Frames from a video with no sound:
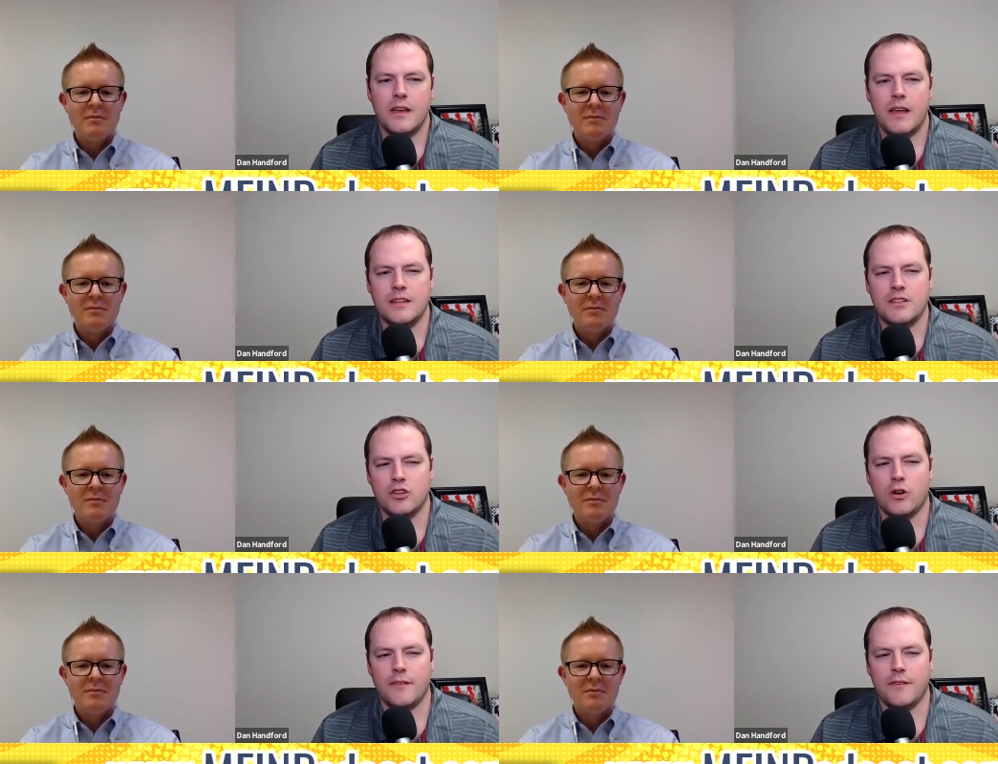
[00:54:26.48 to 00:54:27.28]
Speaker 1: And so,
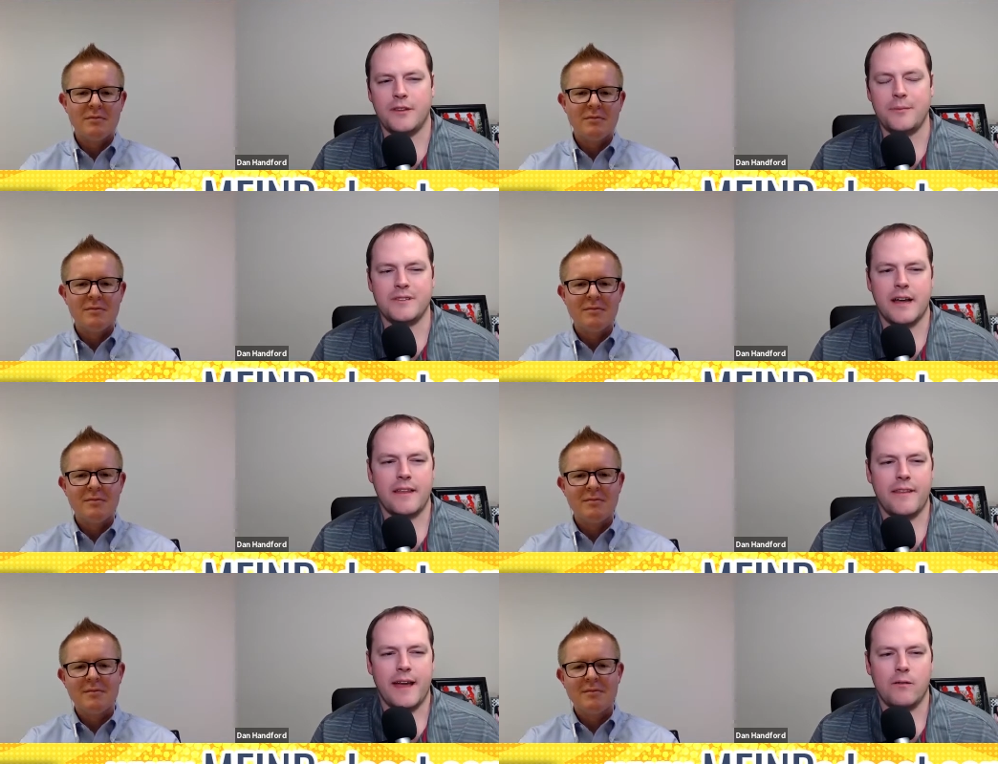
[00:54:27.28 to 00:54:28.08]
on the flip side of
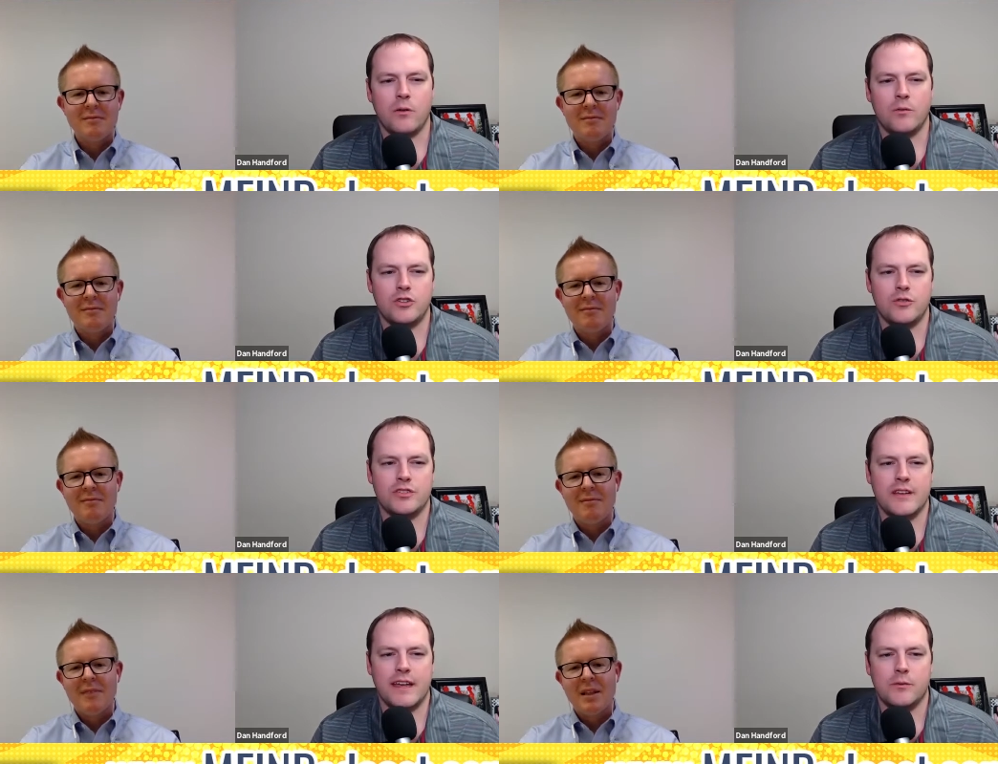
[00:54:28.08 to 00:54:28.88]
that, what would you
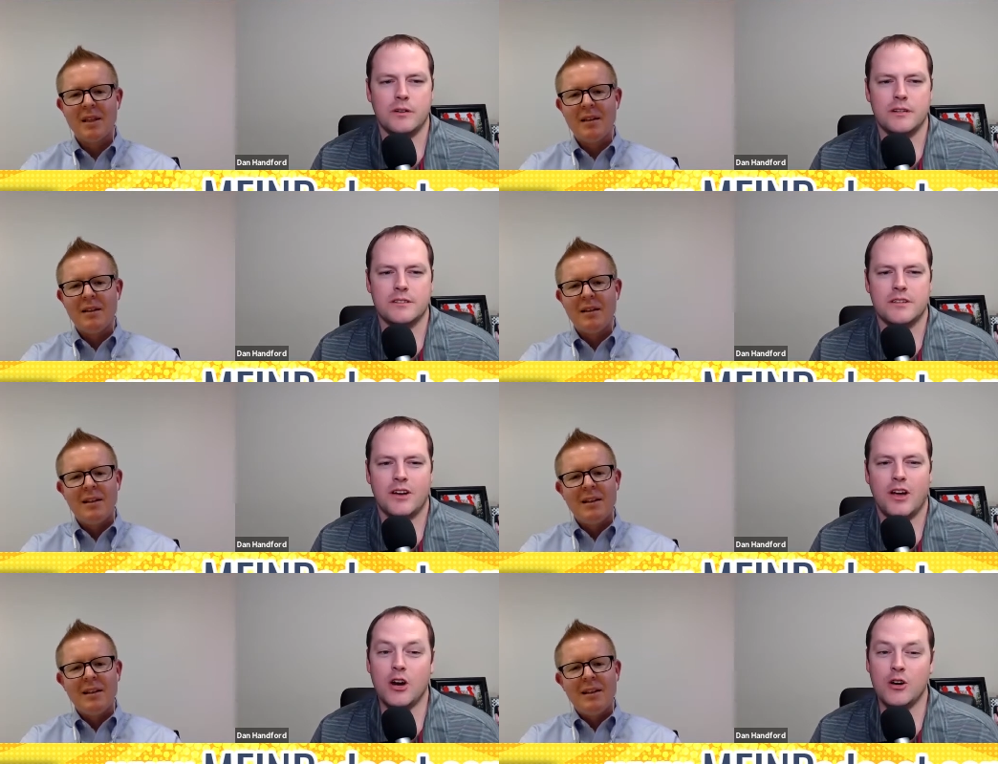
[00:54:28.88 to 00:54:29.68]
say was
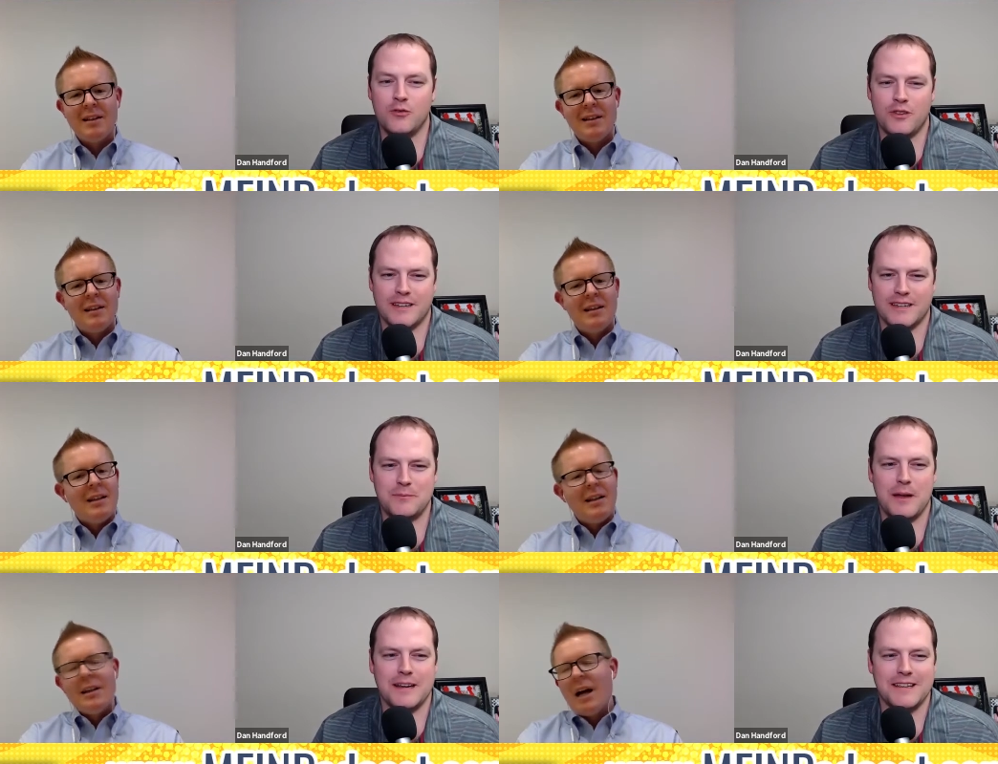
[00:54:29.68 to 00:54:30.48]
harder than
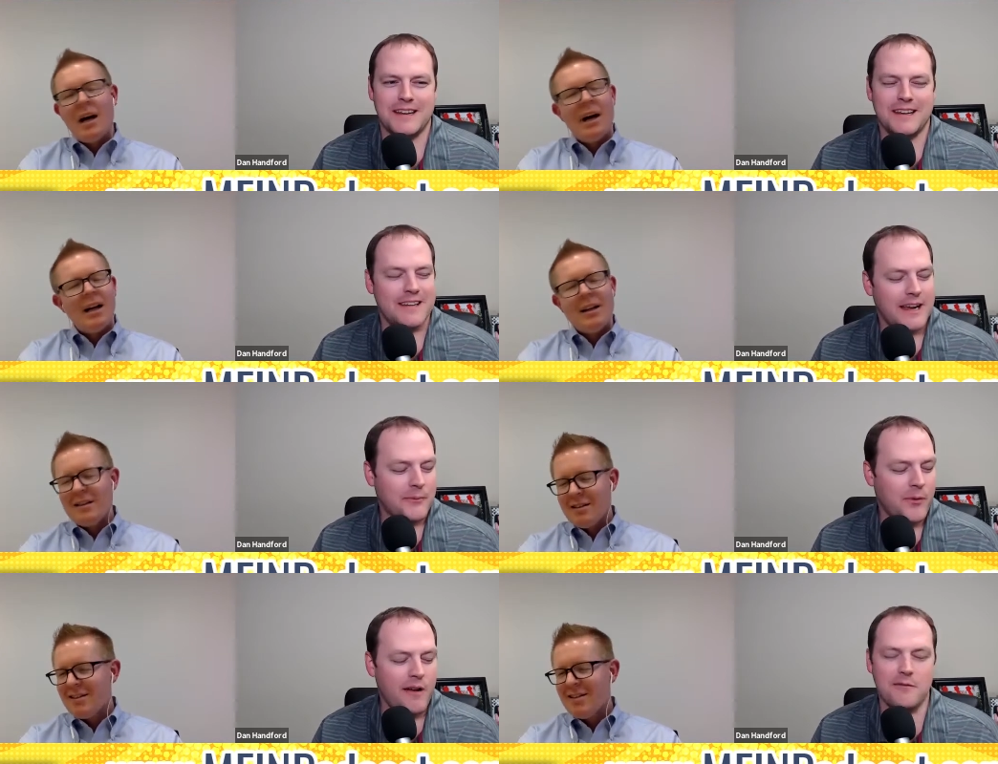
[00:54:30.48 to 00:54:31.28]
expected? And I can
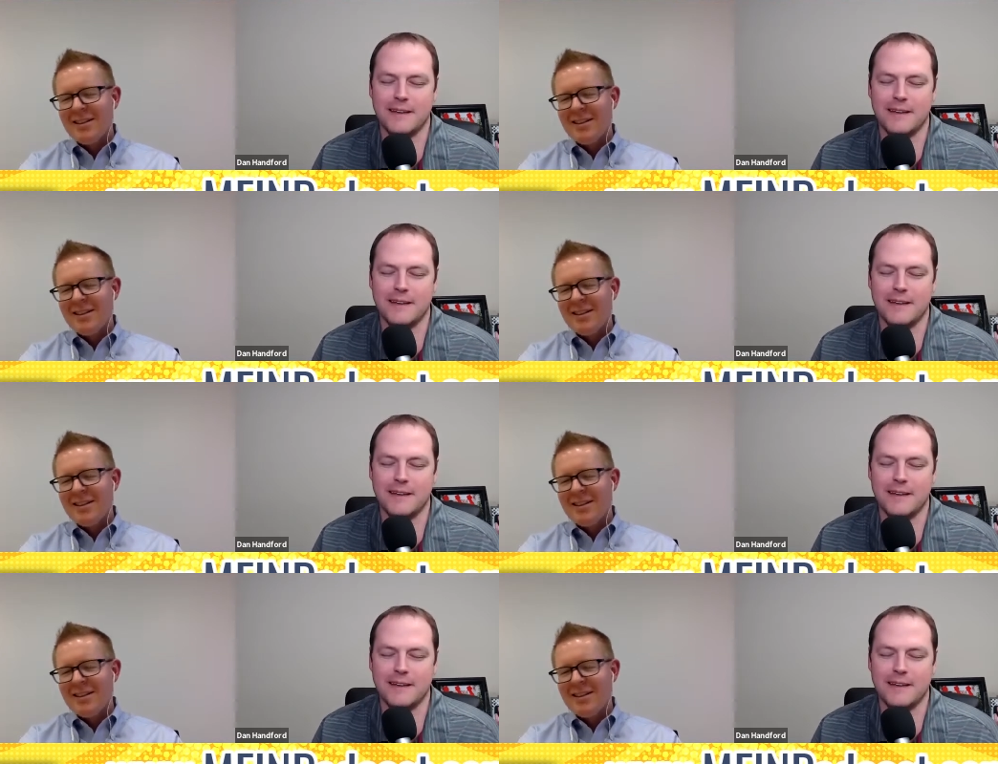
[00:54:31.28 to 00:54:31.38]
probably